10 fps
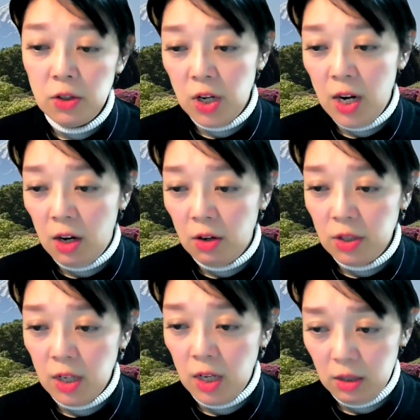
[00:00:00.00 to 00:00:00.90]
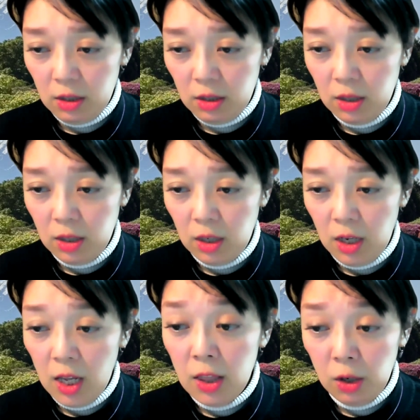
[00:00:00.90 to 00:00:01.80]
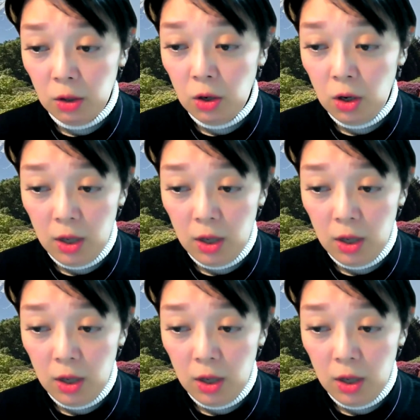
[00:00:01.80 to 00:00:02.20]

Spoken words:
the JRCS in